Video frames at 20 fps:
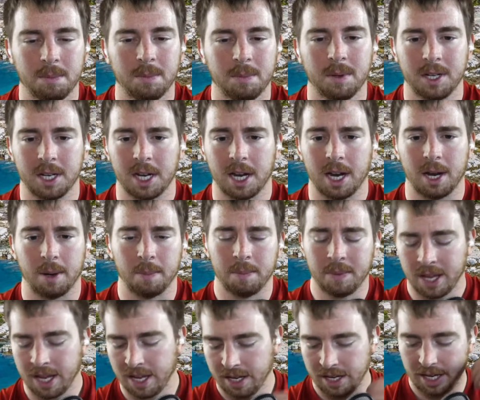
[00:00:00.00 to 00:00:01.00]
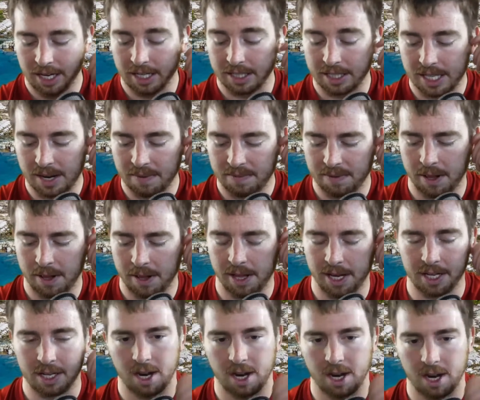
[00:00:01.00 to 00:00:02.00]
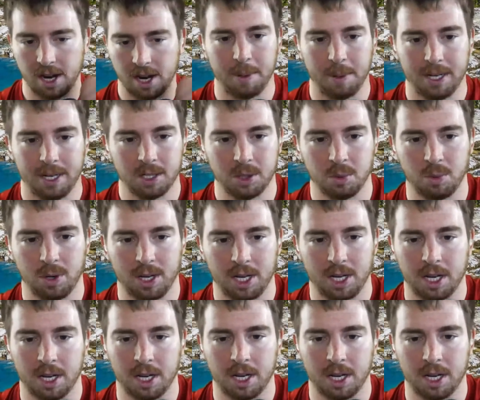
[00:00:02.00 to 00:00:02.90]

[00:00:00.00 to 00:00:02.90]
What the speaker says: Yeah, it's definitely tough because when